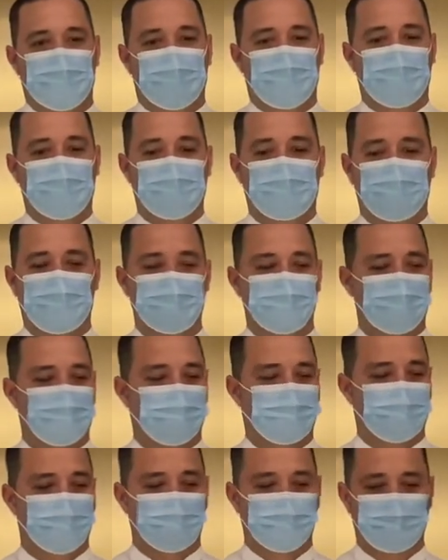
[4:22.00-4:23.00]
I come just
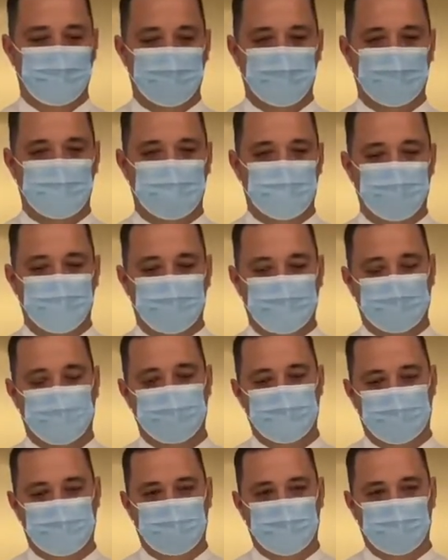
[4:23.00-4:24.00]
to introduce this
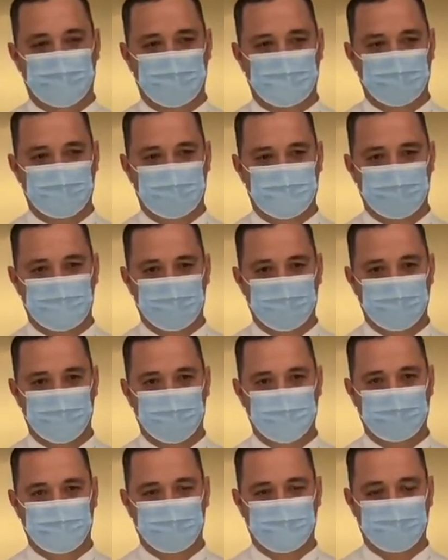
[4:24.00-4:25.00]
wonderful dessert.
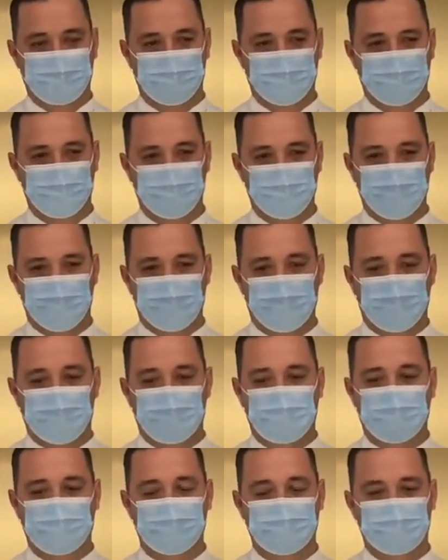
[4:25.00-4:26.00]
It's a
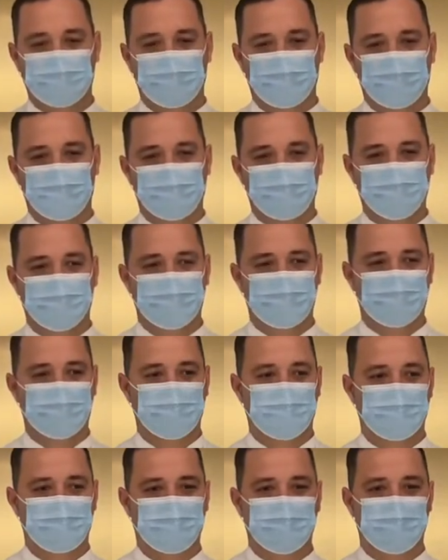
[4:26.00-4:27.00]
nice story with this
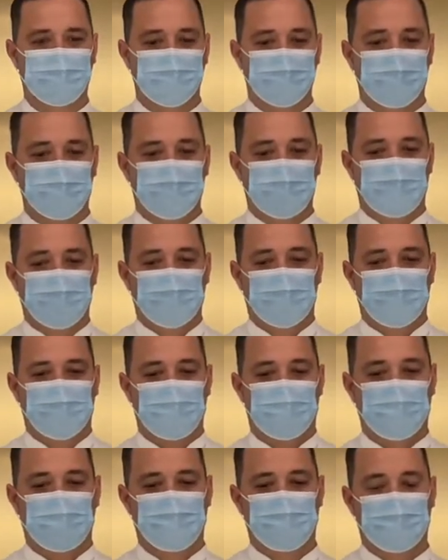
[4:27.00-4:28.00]
dessert. We
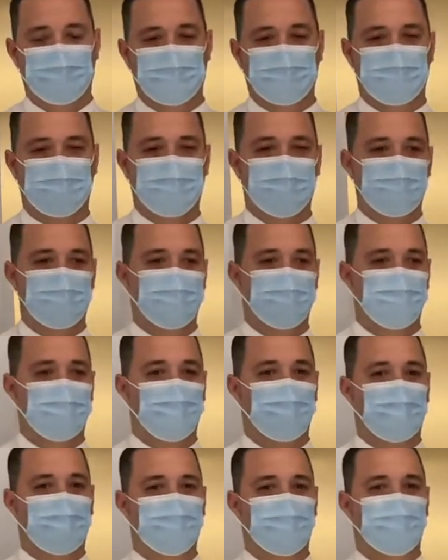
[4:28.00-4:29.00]
have uh,
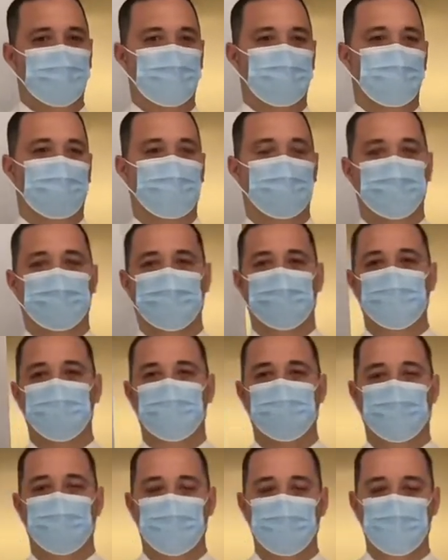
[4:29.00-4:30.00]
white chocolate olive
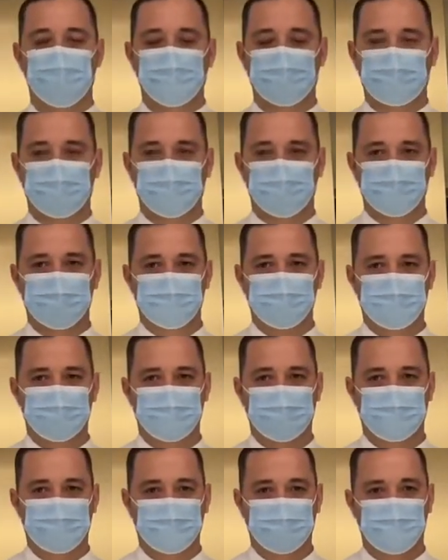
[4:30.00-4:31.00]
oil mousse.
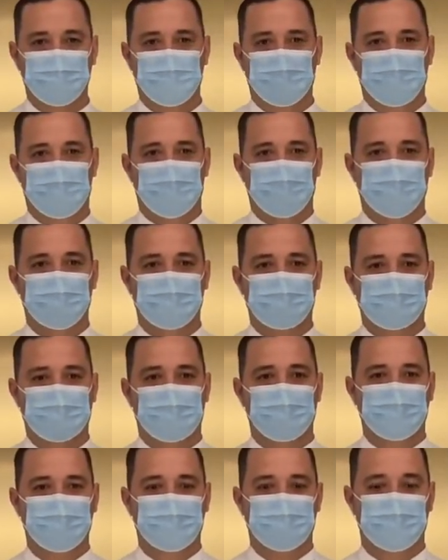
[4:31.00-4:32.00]
Yeah.
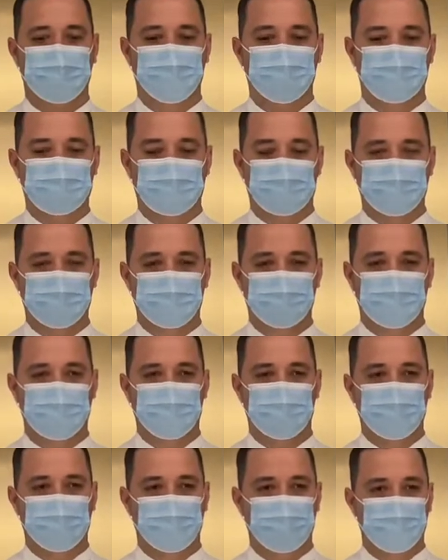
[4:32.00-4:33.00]
Inside, inside in the
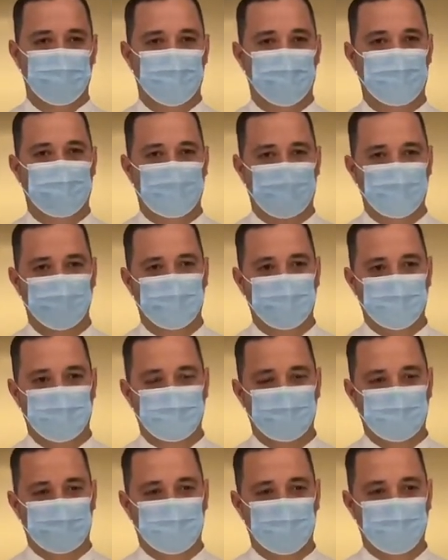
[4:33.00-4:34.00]
middle, you will find
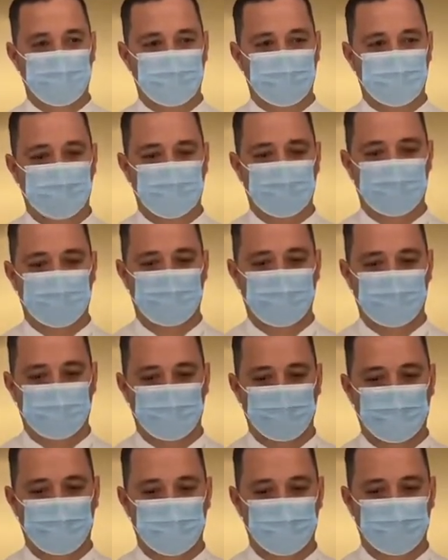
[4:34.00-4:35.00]
also a little bit of
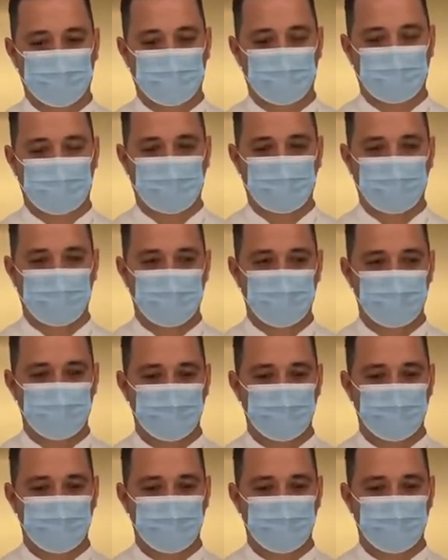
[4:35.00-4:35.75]
uh, olive oil caviar.